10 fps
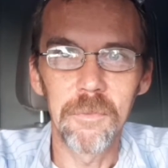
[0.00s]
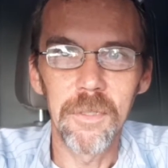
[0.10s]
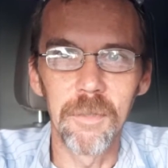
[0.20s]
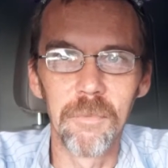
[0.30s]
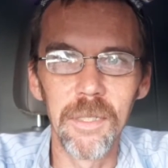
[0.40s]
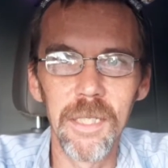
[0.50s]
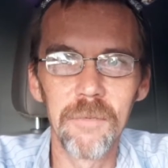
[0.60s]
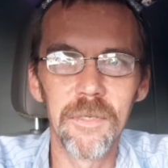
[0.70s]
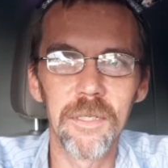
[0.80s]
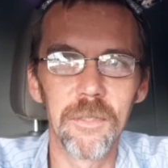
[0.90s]
can
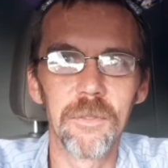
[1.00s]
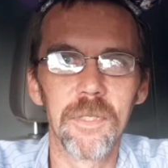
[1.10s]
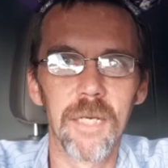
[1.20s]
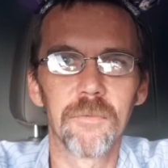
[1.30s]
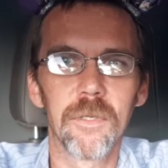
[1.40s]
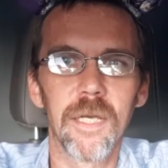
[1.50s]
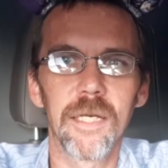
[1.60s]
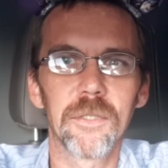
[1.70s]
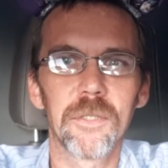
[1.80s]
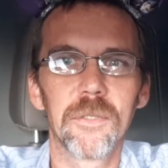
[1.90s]
believe it, you would never
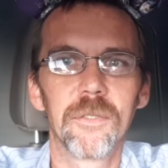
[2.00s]
guess